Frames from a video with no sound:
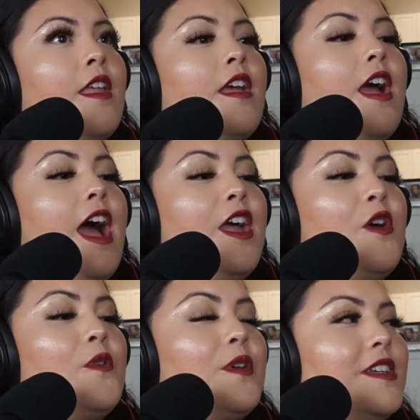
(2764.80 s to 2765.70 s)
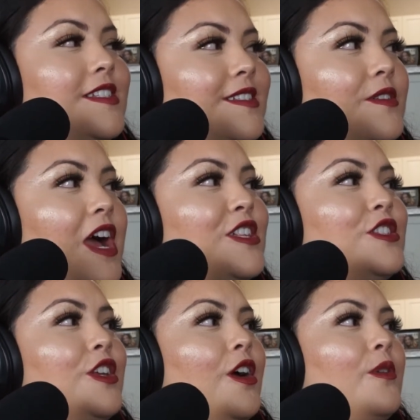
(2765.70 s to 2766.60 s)
I always
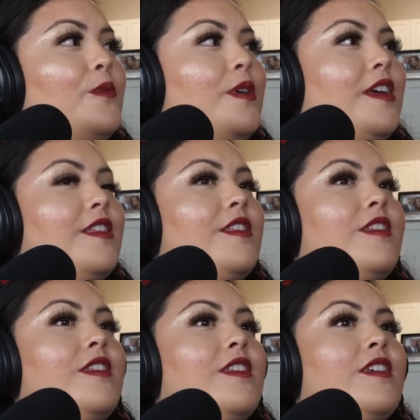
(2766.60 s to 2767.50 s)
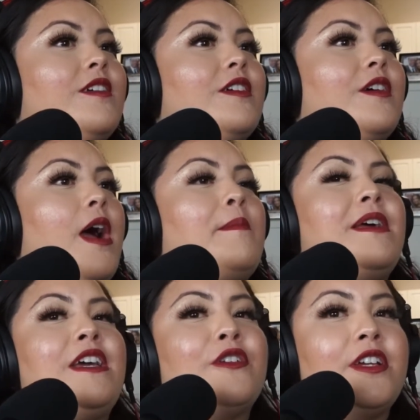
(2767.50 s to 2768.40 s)
start with, I'm
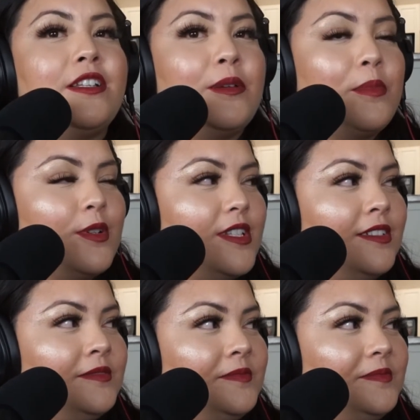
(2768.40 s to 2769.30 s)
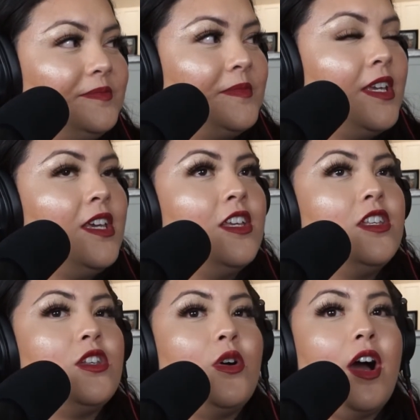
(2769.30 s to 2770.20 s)
an inner healing person.
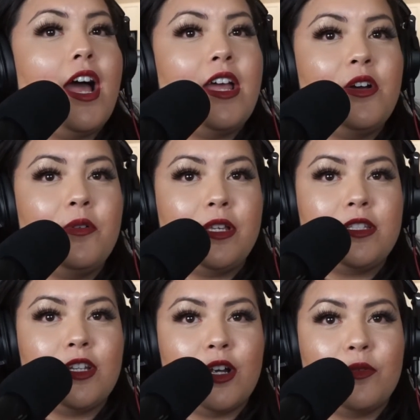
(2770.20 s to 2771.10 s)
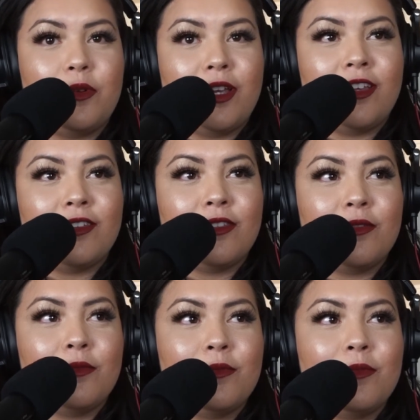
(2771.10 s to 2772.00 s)
So I always start with
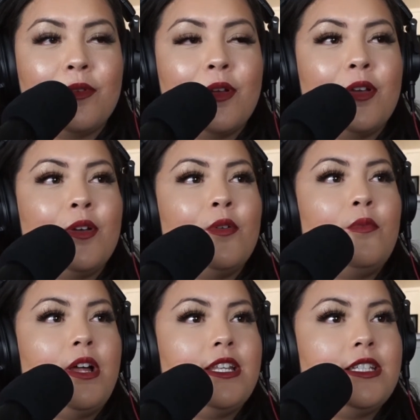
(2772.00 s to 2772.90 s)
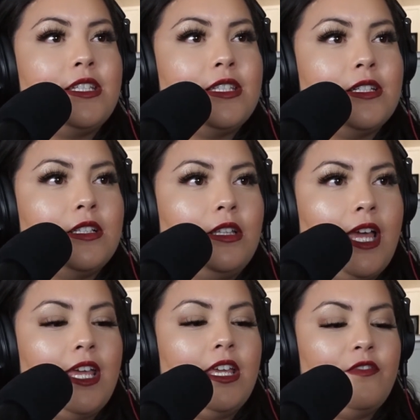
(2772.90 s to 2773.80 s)
what is,
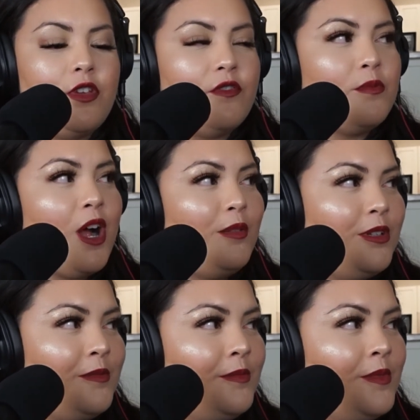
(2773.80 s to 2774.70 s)
like, if you have a problem,